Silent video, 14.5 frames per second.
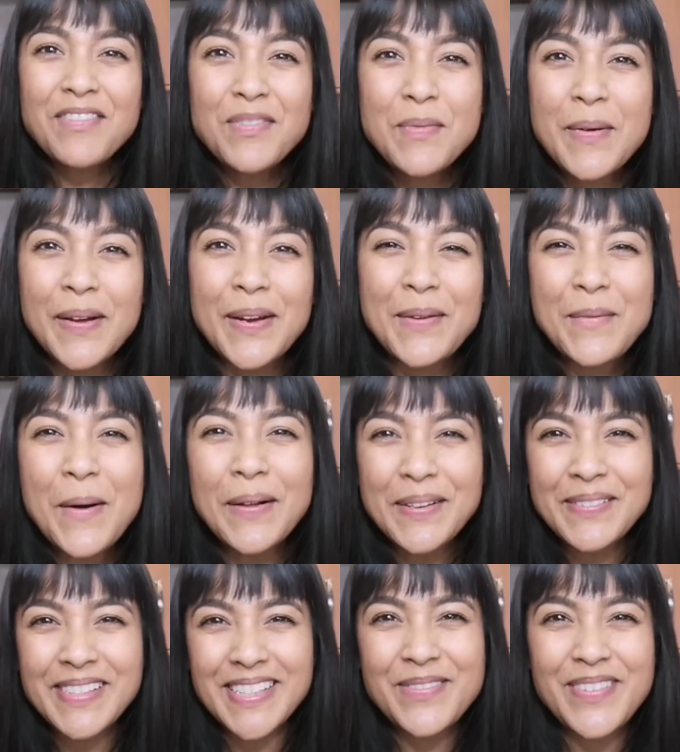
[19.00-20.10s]
everybody,
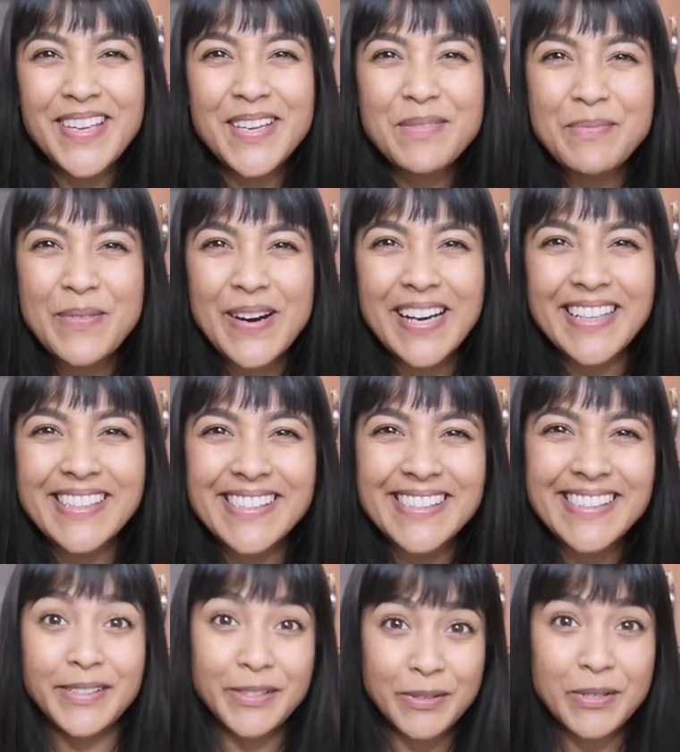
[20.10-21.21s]
welcome to the Vegan Brit.
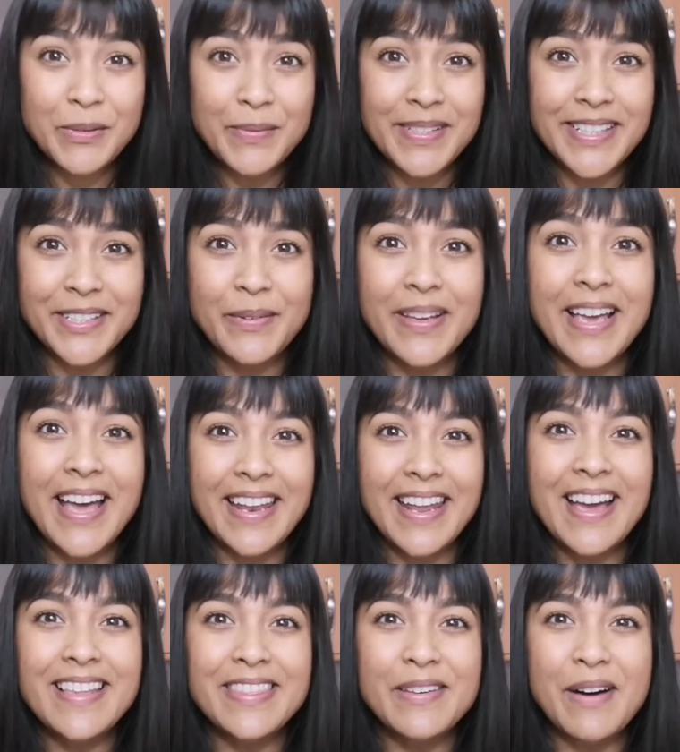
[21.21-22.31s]
So it's Christmas this week and
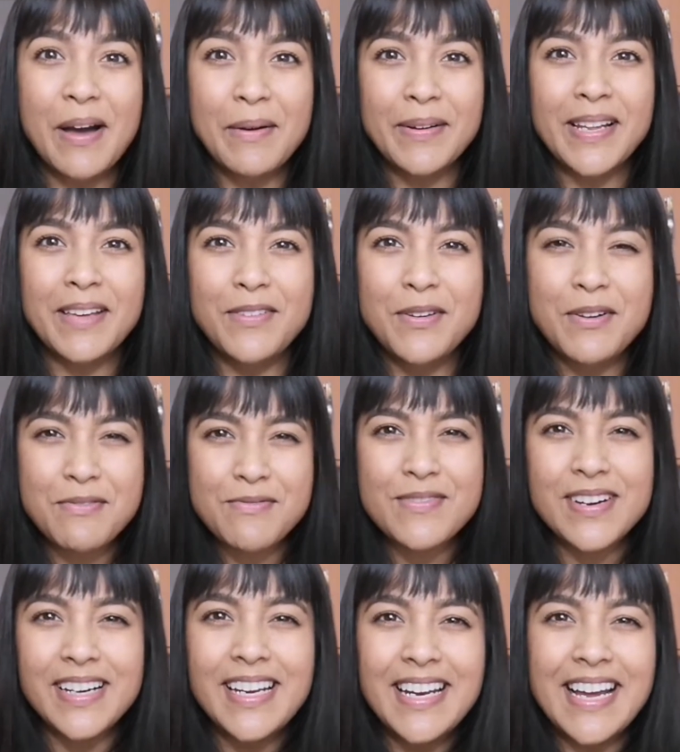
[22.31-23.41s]
I thought I would give you a
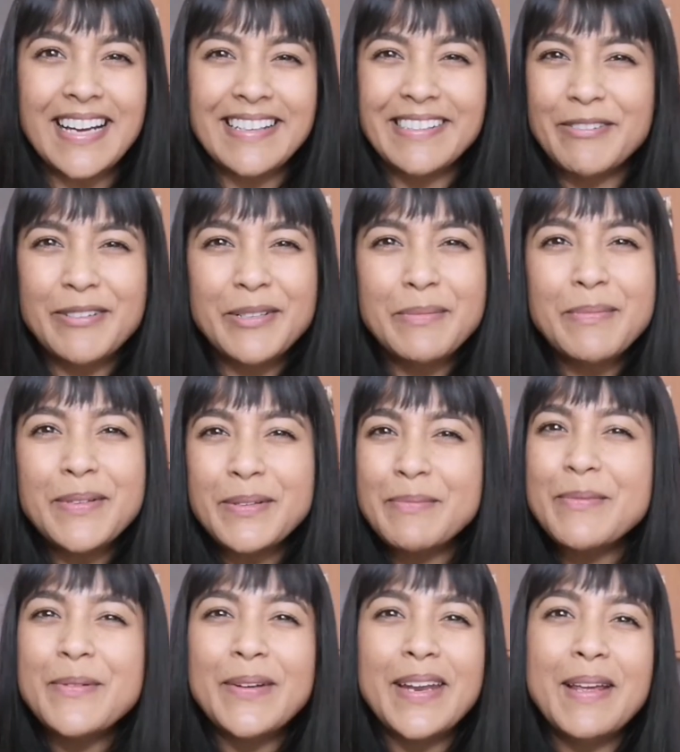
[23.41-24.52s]
really nice Christmas
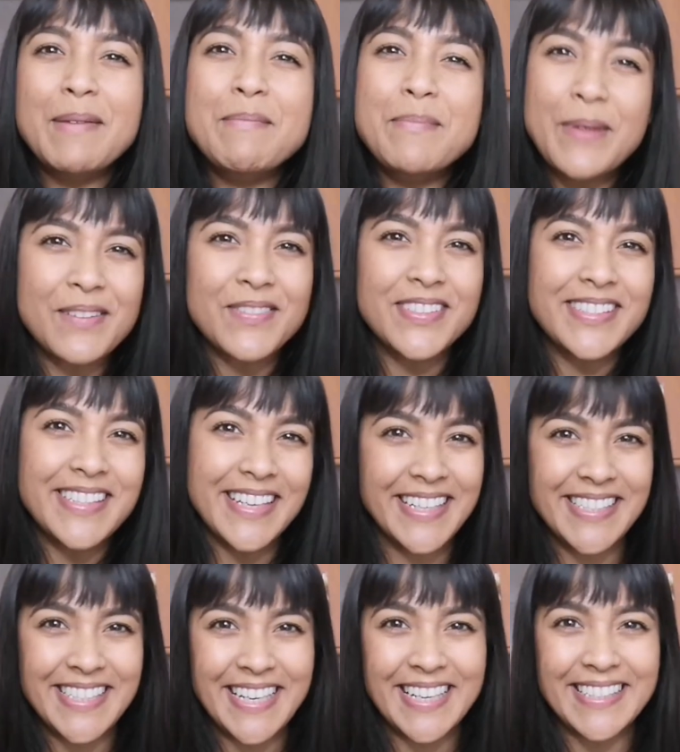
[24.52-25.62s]
morning breakfast
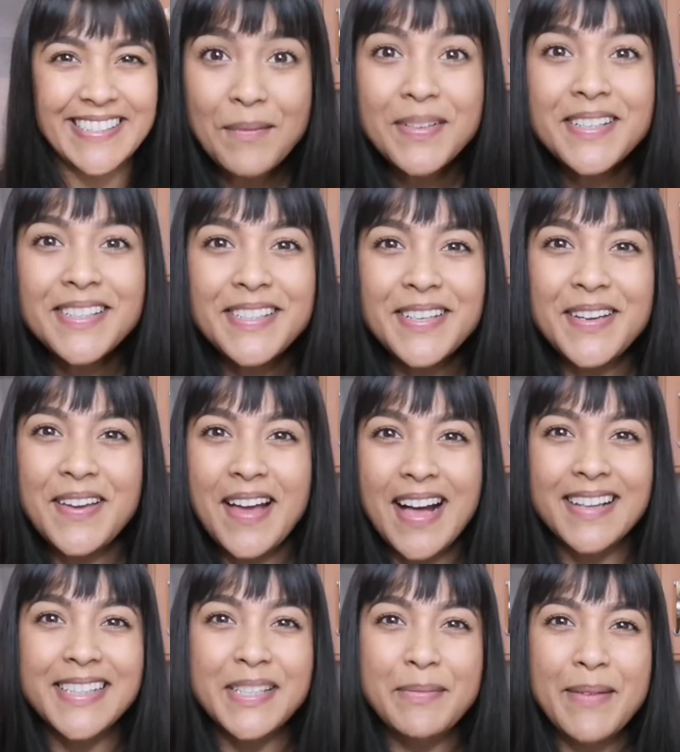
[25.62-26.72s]
idea. I'm going to show you how
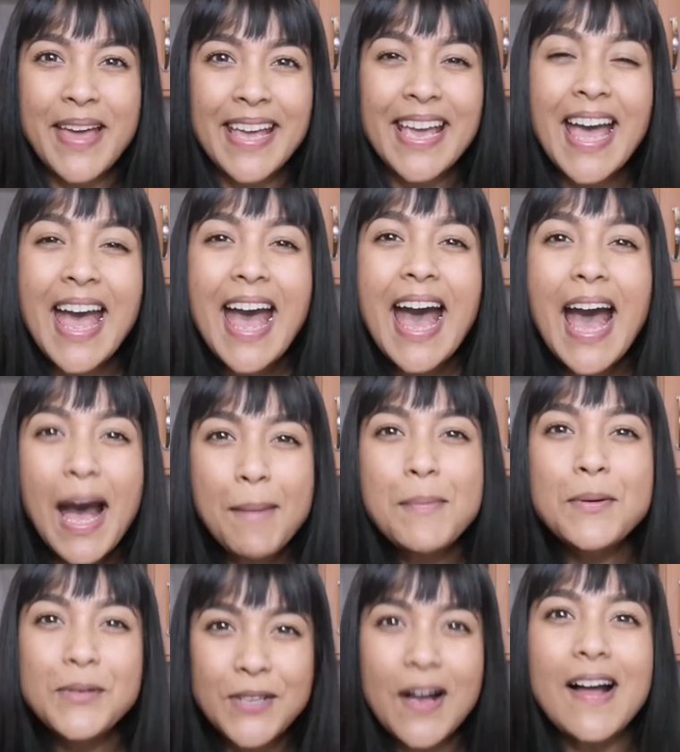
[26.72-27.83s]
to make
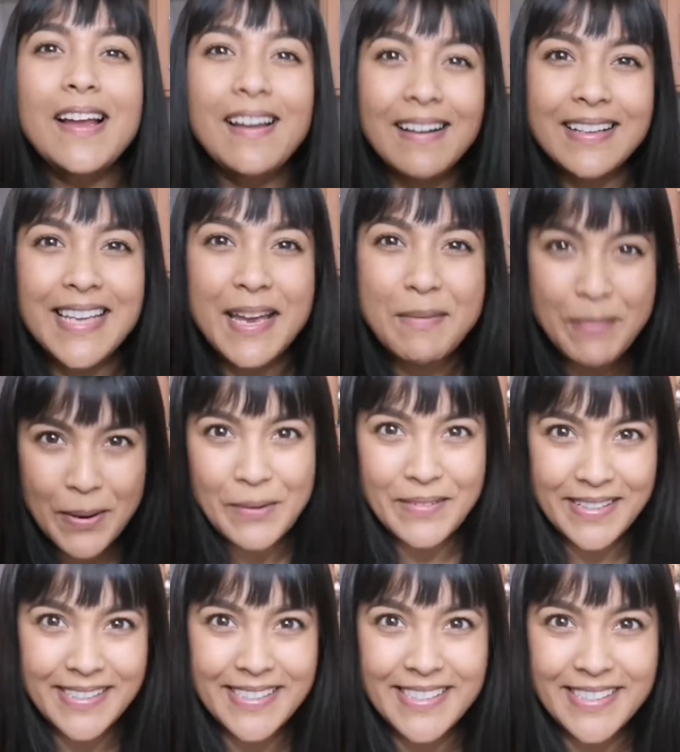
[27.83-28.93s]
apple chai latte porridge.